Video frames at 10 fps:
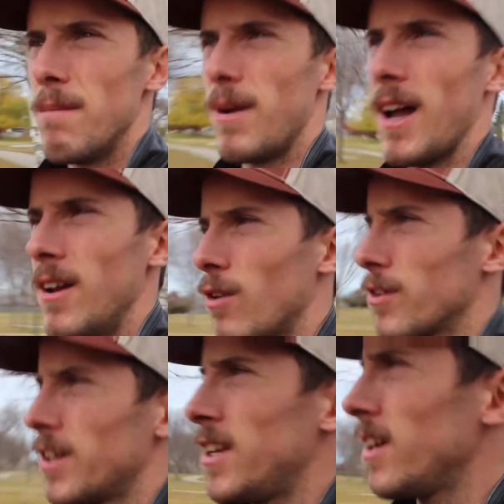But
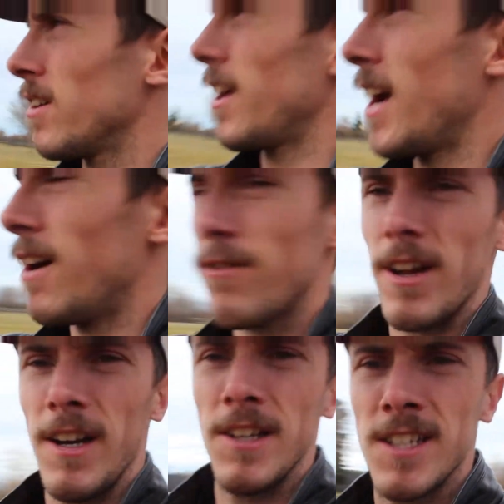over here they have
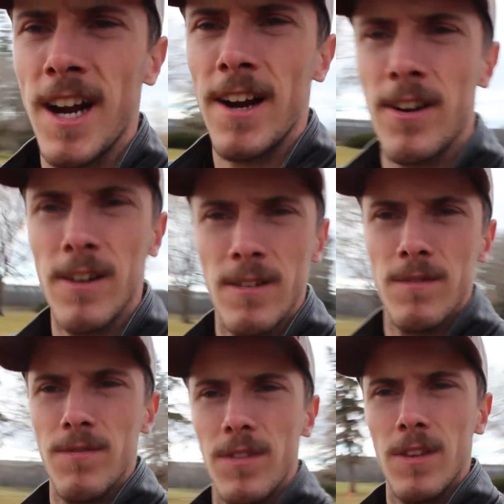an entire
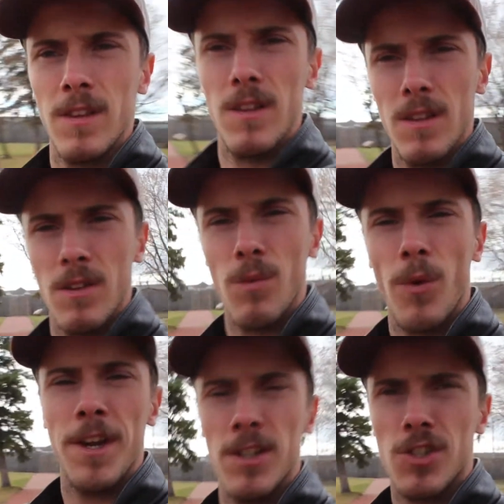
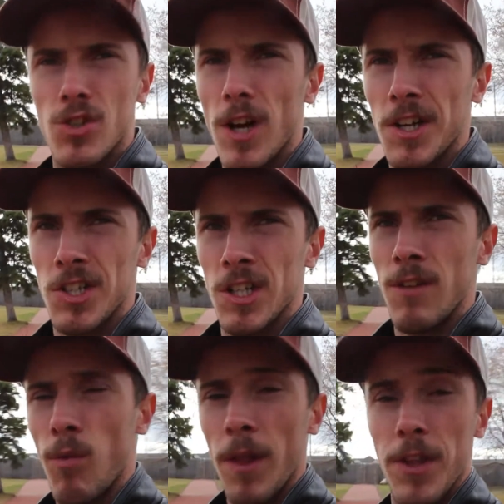reconstruction
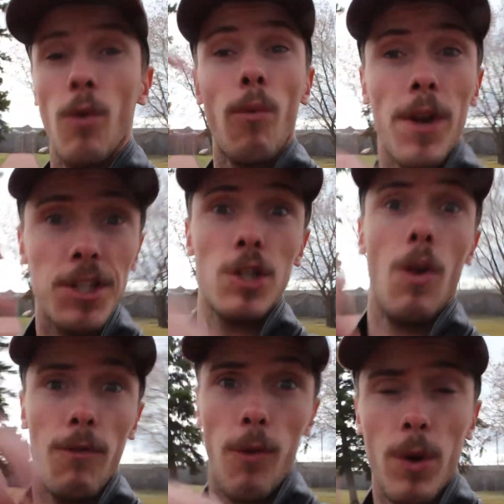of what the
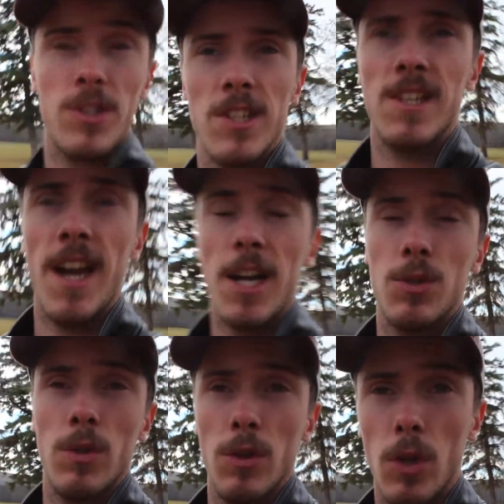original Fort
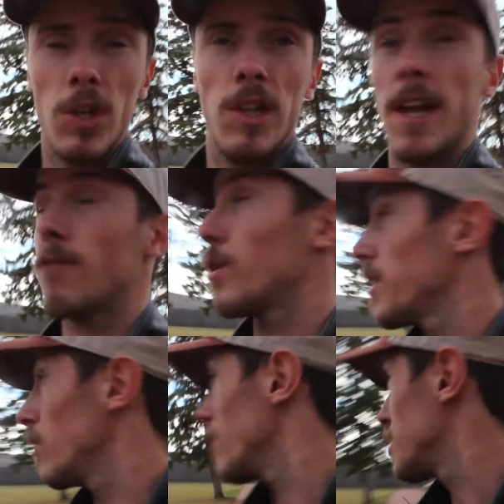Saskatchewan looked like, of what
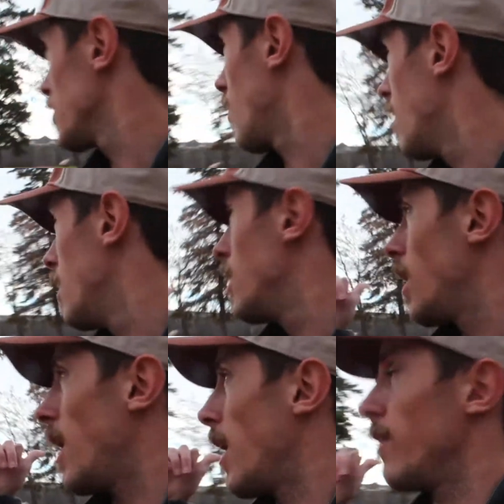the original
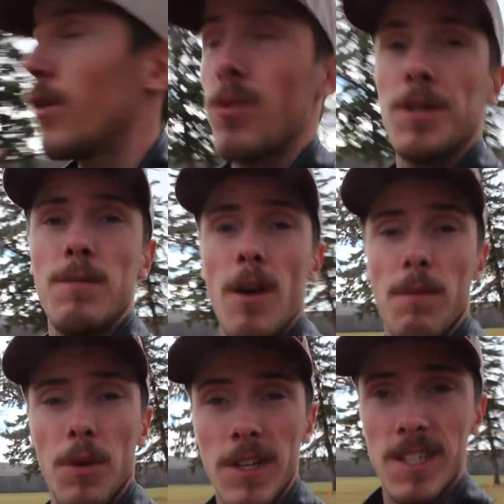Northwest Mounted
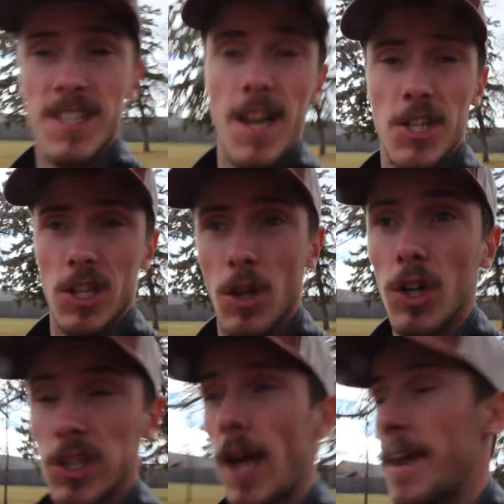Police Station
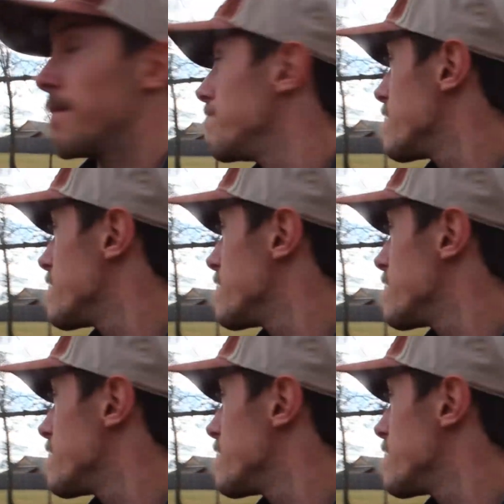looked like.